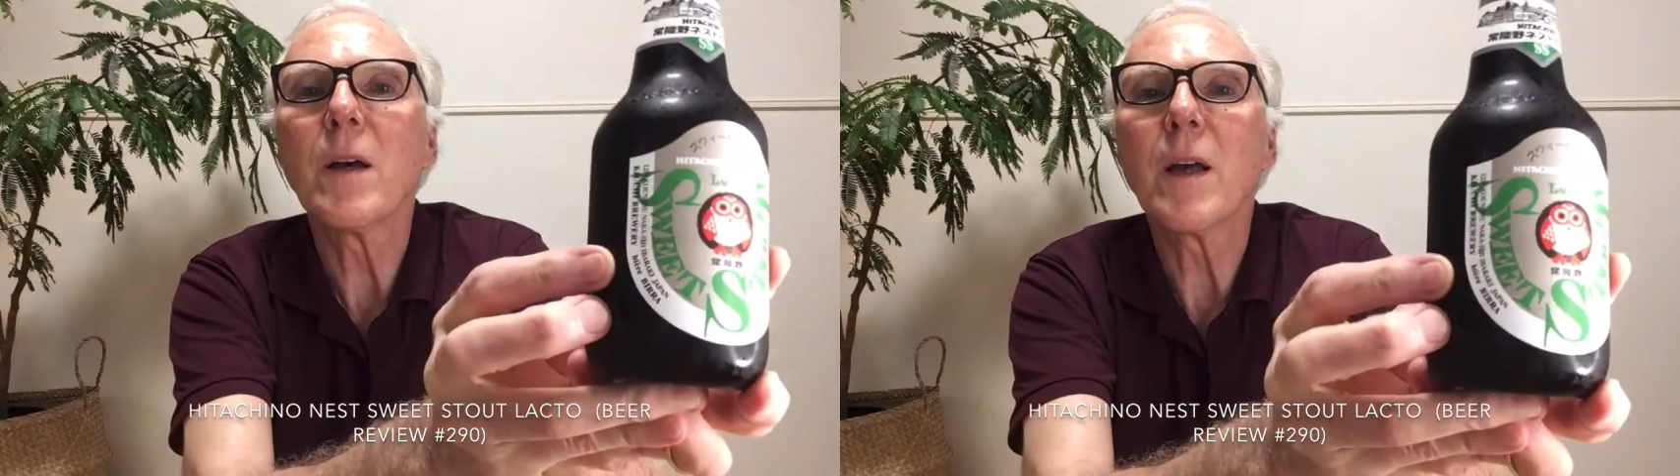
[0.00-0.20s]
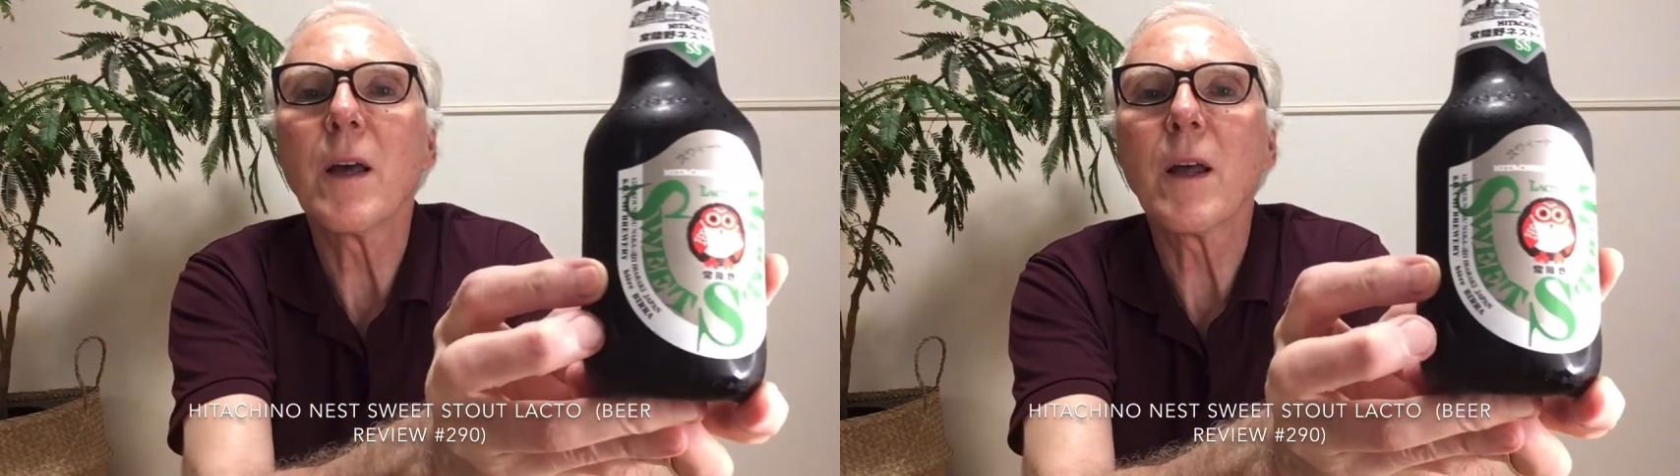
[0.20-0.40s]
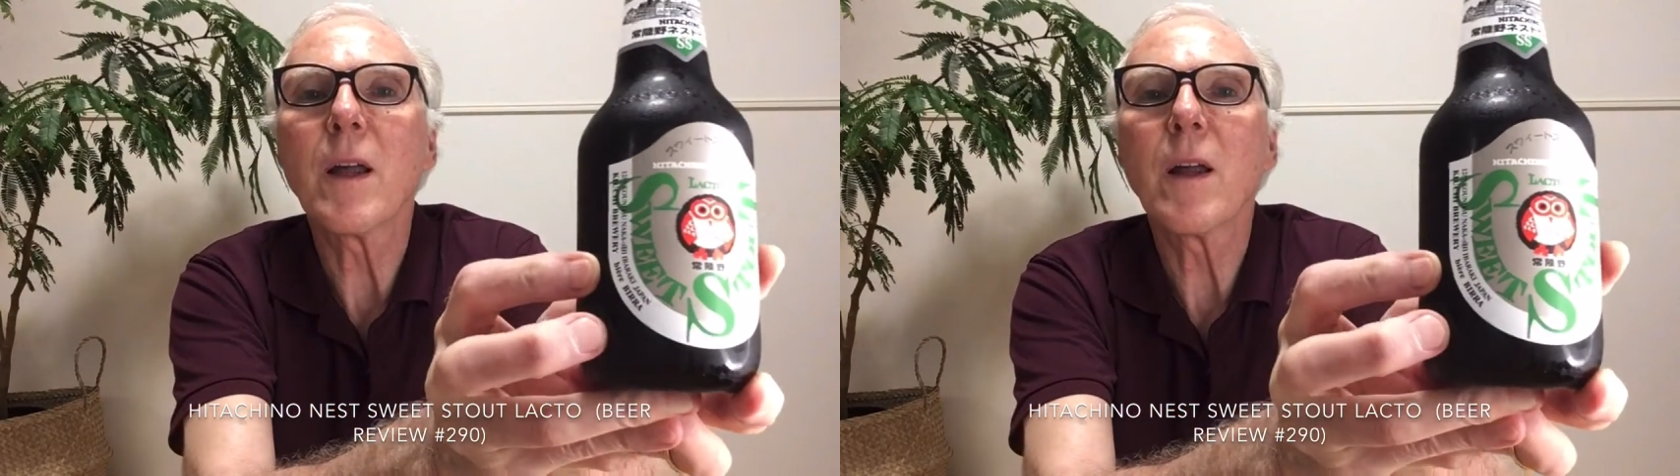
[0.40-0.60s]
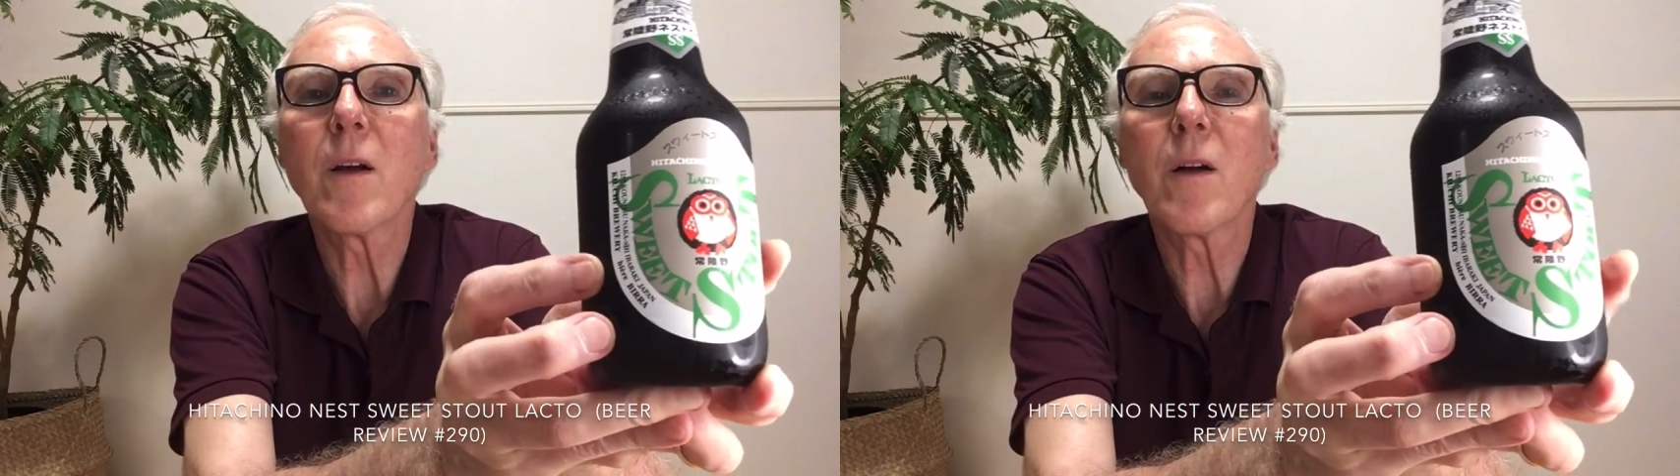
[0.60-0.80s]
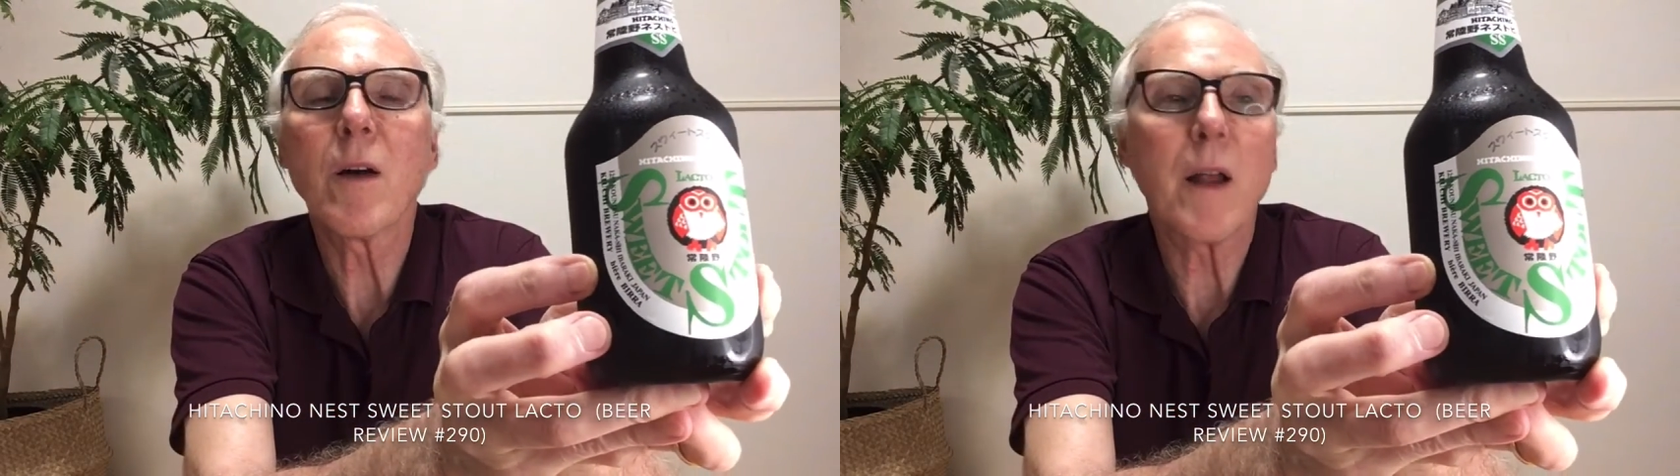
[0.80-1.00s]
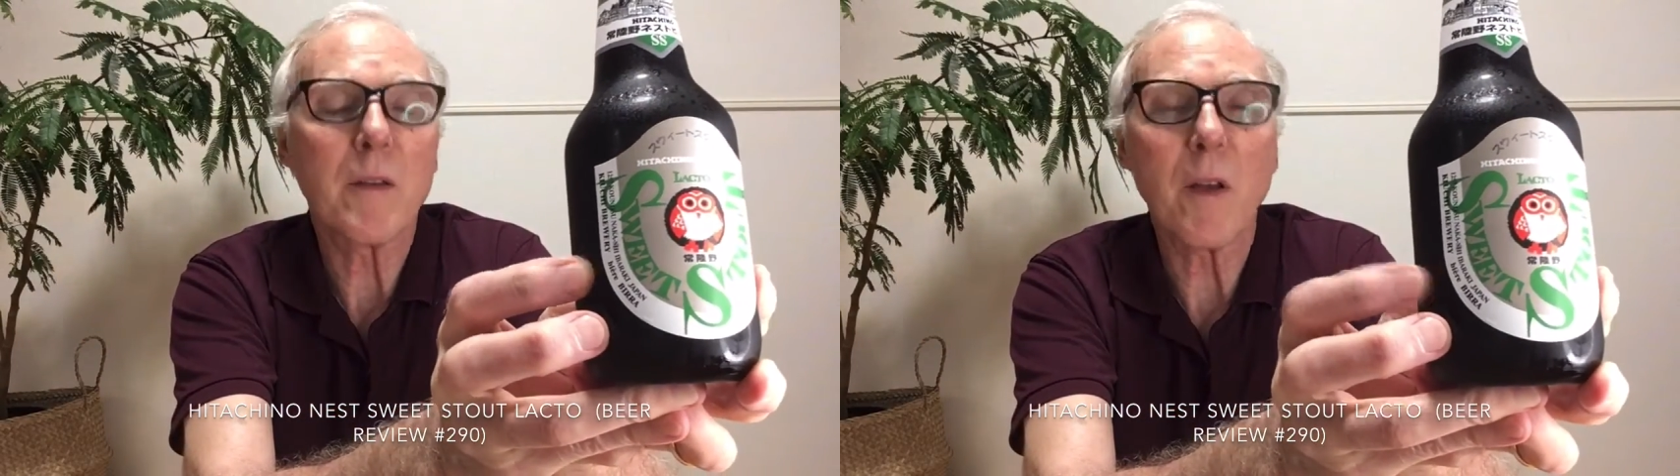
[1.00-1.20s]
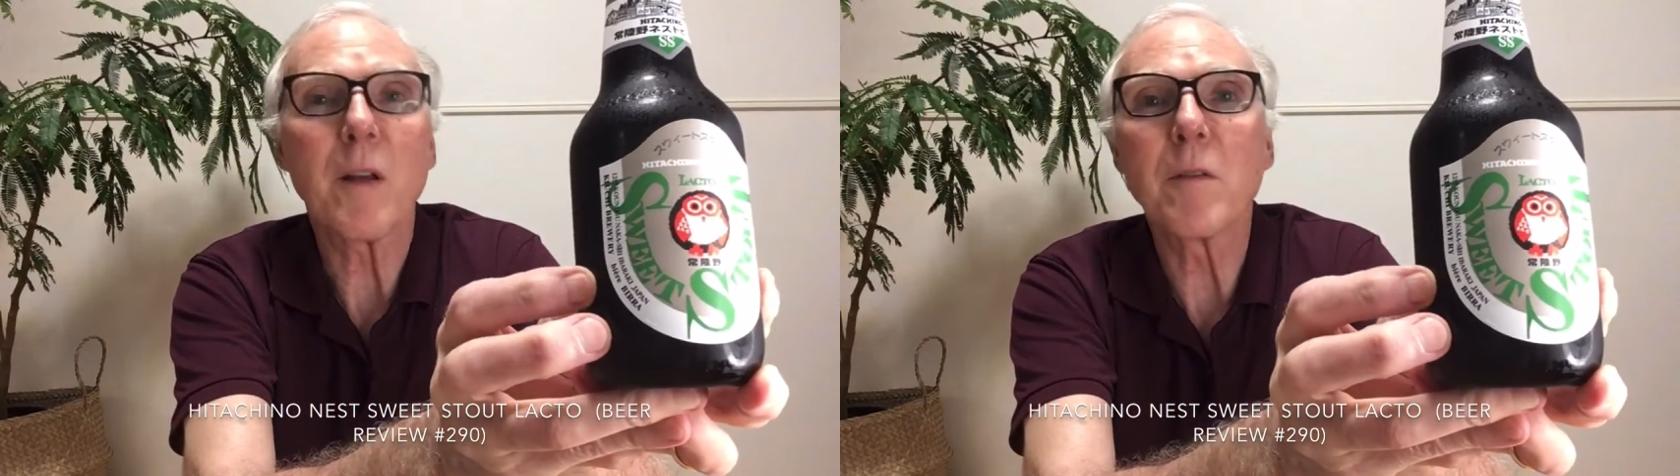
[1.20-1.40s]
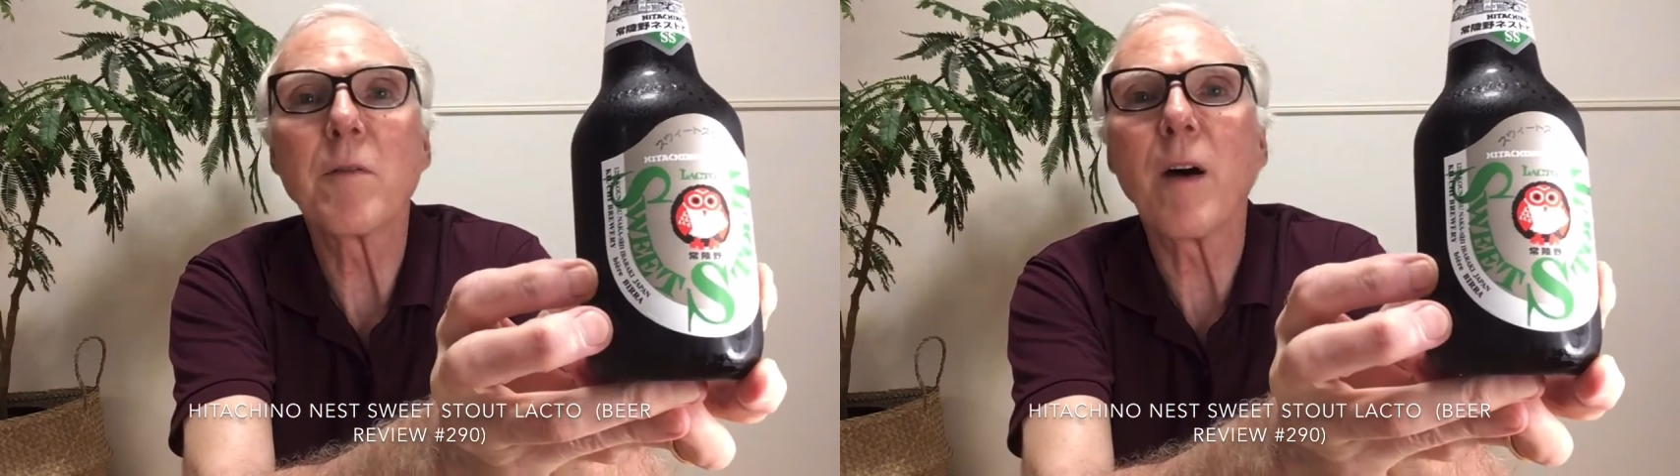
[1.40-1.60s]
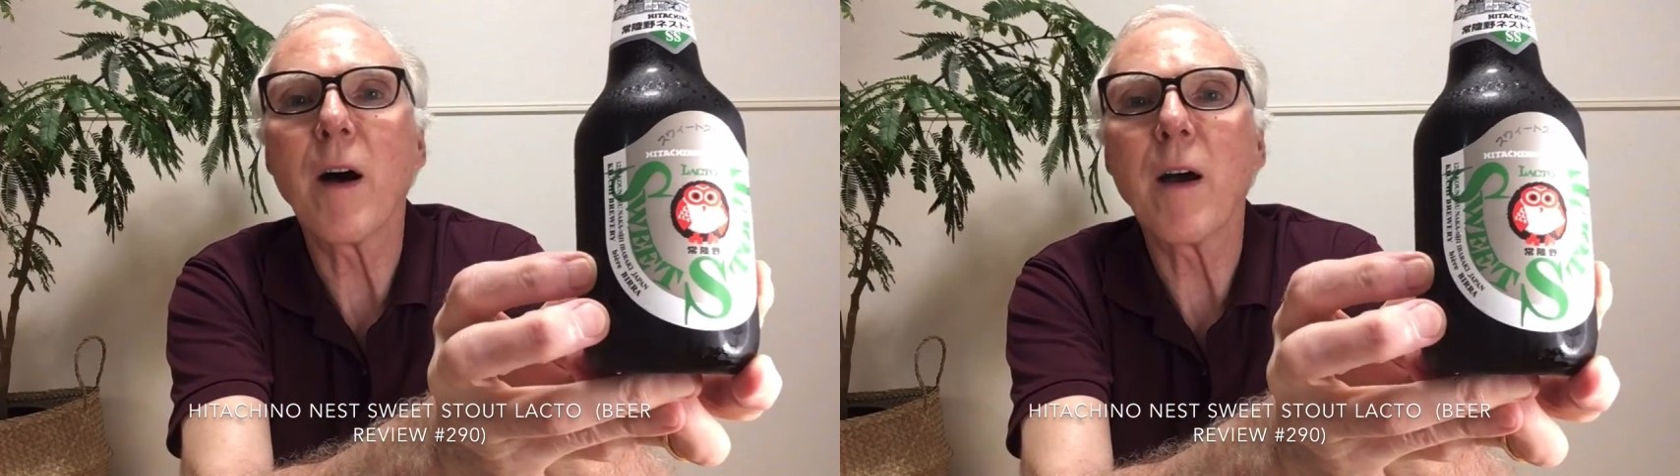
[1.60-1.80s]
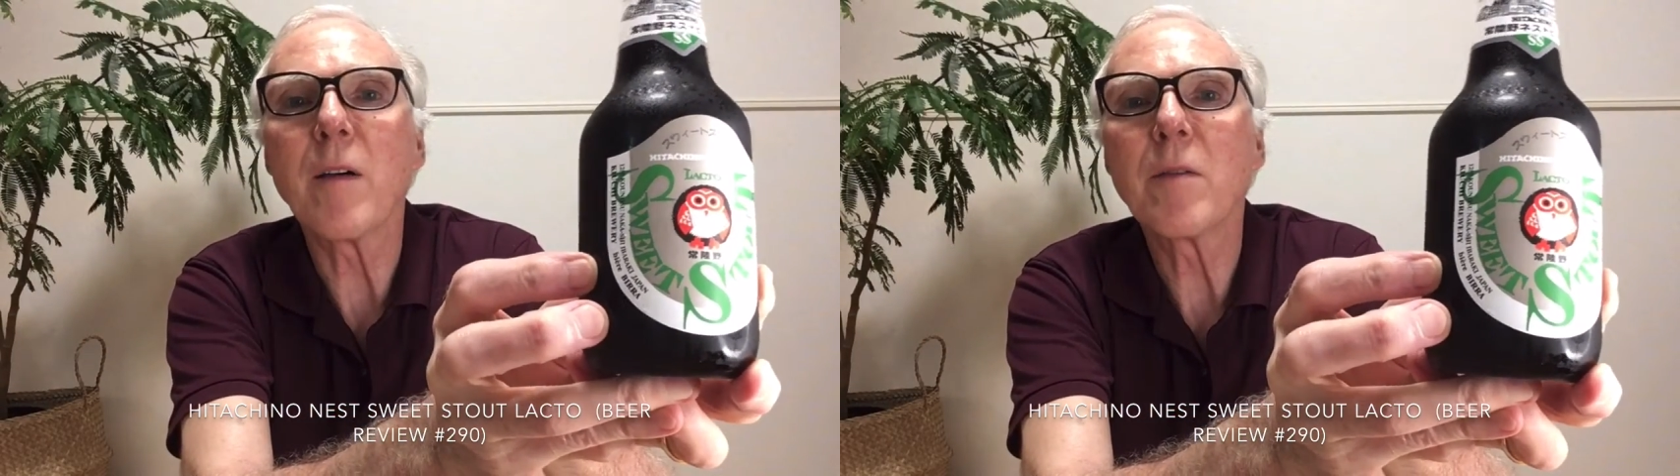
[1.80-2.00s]
and that's out of
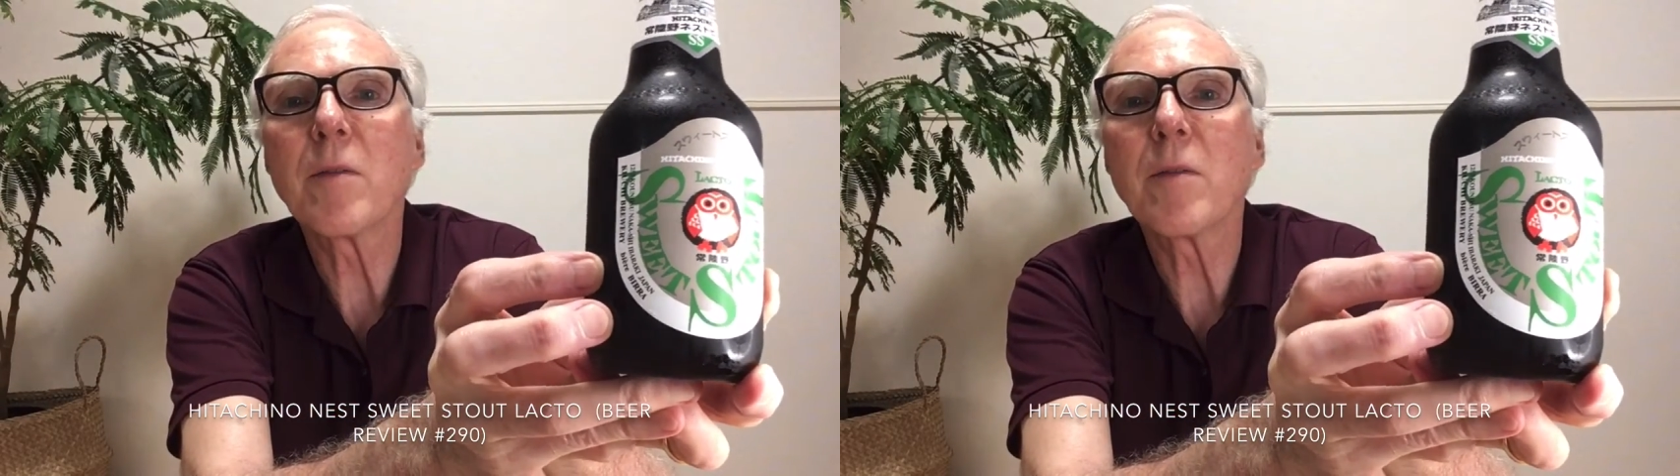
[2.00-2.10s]
5,